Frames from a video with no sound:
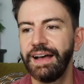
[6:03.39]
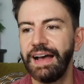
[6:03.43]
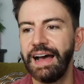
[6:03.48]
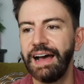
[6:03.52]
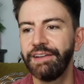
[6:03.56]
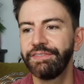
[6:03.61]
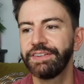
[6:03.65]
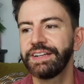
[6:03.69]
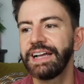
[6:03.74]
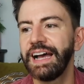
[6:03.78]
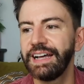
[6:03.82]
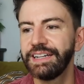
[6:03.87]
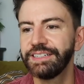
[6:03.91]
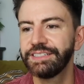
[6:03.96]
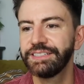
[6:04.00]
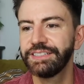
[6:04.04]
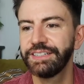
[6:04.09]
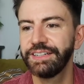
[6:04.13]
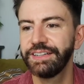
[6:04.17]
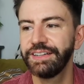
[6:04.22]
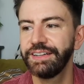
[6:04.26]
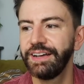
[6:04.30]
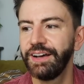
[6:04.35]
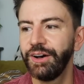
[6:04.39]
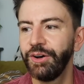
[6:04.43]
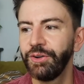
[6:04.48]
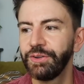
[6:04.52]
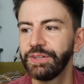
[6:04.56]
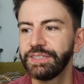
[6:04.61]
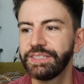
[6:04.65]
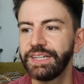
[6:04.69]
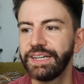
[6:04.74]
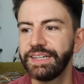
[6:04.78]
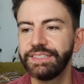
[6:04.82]
Having had a
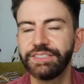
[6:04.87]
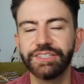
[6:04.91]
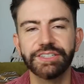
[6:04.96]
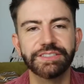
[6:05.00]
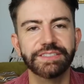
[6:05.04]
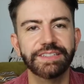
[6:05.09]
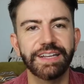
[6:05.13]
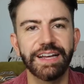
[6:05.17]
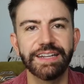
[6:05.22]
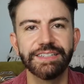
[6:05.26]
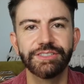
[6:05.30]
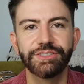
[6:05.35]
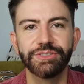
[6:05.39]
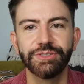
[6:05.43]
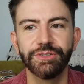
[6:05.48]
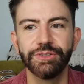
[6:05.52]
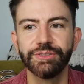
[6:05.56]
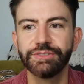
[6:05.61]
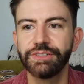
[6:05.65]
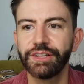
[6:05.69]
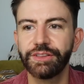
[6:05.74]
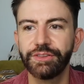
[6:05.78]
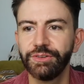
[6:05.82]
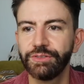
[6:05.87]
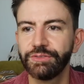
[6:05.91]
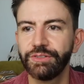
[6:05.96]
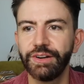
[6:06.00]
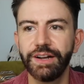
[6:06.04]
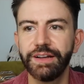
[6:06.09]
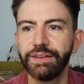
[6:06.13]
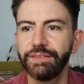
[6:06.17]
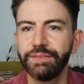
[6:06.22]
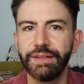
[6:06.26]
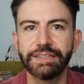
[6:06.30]
holiday just cancelled, I thought,
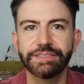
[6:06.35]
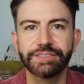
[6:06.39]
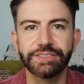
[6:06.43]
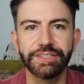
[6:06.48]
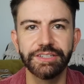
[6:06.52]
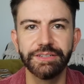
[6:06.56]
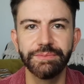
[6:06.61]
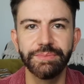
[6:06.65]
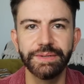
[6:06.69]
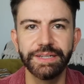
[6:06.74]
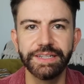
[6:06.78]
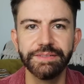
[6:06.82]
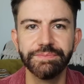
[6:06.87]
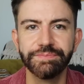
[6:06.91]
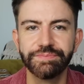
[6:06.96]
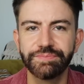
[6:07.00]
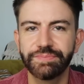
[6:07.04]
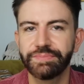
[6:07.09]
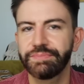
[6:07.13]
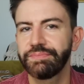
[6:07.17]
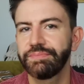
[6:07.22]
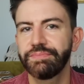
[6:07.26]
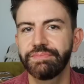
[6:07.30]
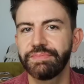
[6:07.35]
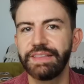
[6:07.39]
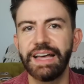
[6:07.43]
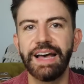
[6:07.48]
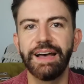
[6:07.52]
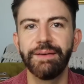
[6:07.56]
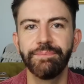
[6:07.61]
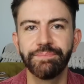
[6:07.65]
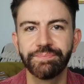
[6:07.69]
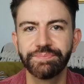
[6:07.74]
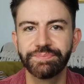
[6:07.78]
right, that's gonna be
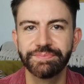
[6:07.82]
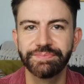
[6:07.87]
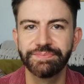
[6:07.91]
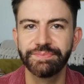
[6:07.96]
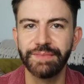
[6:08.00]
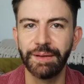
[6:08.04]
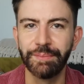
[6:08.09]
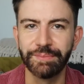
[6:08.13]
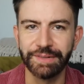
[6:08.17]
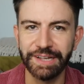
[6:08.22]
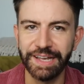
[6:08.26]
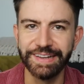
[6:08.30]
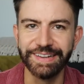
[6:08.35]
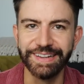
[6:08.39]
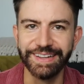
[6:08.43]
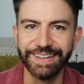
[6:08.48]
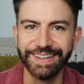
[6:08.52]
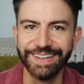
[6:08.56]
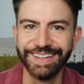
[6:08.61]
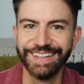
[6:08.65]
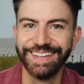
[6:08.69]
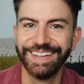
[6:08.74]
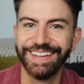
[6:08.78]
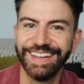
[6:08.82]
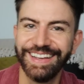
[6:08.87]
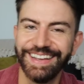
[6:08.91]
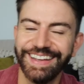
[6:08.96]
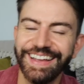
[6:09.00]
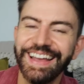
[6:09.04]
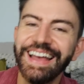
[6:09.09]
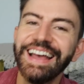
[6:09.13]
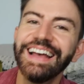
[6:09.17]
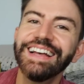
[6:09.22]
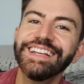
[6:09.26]
that. I'm getting
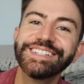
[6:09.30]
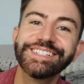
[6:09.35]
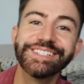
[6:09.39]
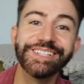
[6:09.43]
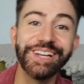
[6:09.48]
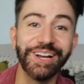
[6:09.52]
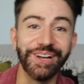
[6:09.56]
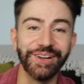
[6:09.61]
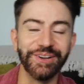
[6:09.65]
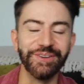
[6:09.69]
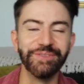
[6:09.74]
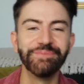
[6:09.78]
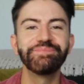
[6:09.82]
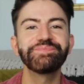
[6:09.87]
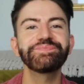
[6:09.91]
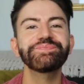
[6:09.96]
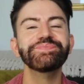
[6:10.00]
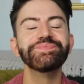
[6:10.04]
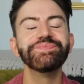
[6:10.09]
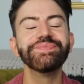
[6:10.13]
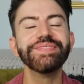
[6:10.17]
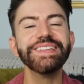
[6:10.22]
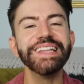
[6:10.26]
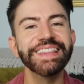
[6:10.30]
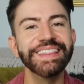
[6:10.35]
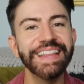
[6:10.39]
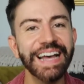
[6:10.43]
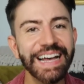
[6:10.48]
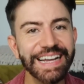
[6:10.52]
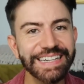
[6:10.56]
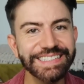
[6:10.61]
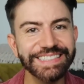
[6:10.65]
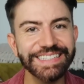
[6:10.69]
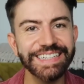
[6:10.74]
it. So
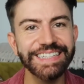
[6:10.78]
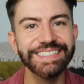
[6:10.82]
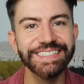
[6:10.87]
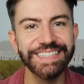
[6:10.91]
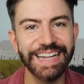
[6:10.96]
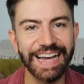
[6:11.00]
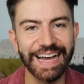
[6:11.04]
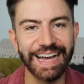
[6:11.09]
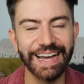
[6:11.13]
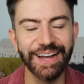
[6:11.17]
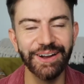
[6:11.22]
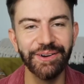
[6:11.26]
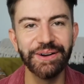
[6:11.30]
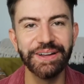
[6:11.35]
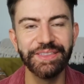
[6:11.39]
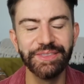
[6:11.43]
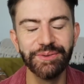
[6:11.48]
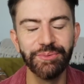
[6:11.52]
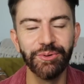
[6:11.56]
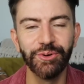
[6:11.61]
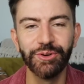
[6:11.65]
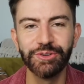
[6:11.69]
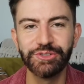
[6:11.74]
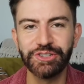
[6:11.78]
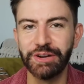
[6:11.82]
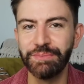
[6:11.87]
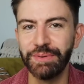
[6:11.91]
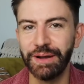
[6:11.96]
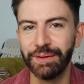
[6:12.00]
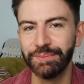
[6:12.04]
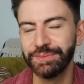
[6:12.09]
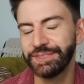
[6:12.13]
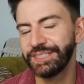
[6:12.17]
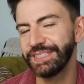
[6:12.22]
that is now in the
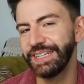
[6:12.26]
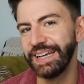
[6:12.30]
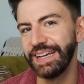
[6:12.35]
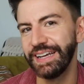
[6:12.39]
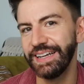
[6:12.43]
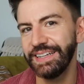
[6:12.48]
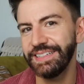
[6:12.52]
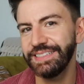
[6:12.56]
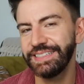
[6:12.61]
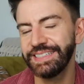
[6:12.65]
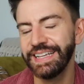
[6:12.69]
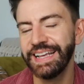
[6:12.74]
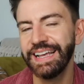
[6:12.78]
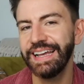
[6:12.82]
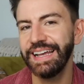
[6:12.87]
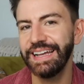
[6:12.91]
wardrobe upstairs.